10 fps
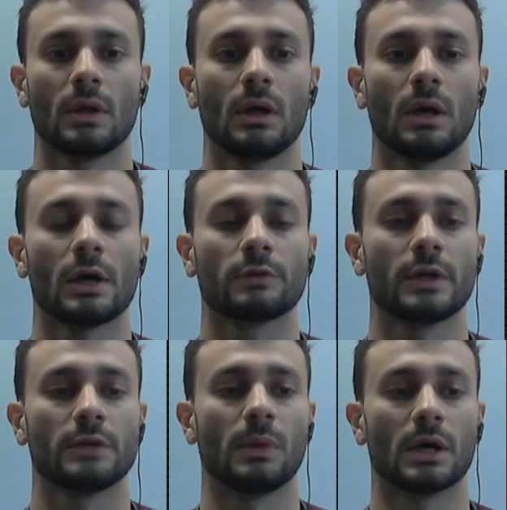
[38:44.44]
hardware
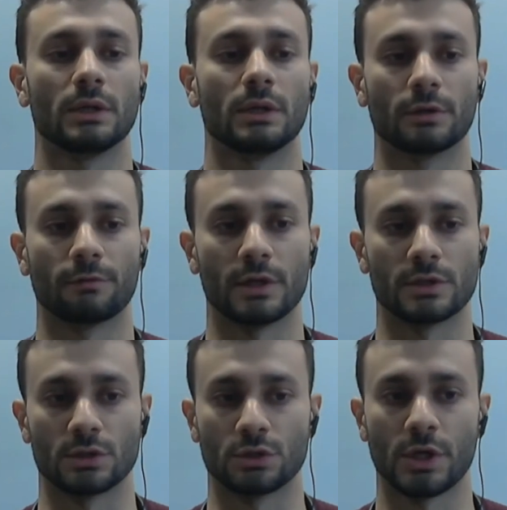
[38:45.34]
debugging interface
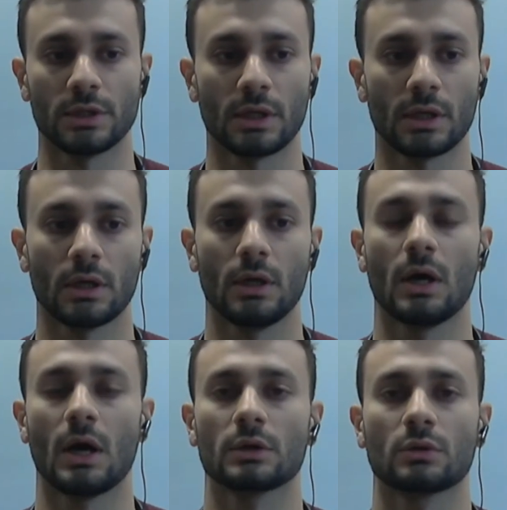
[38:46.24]
JTAG,
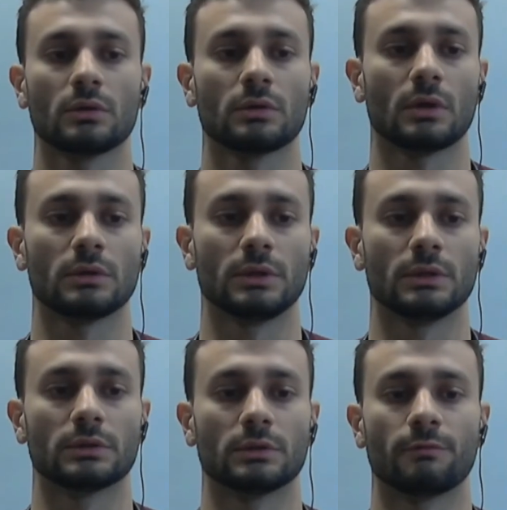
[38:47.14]
hard-coded
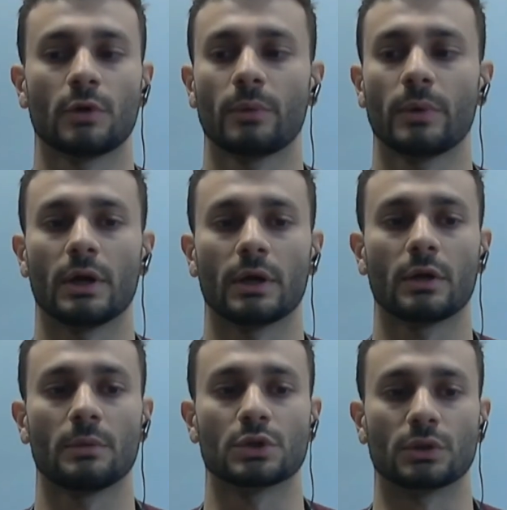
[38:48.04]
firmware
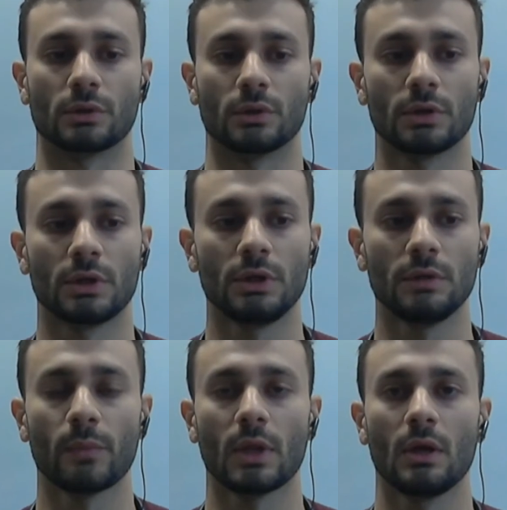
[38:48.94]
encryption
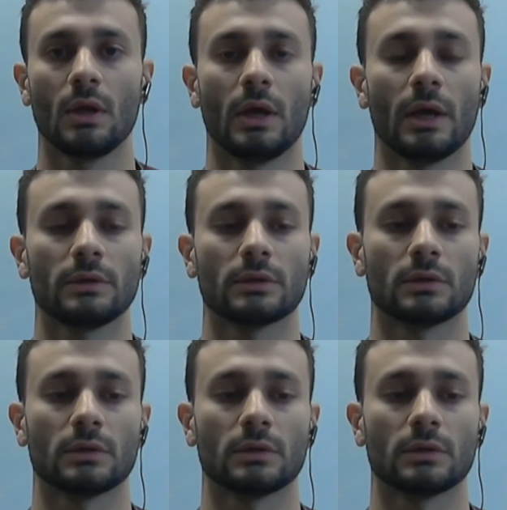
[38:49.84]
key, and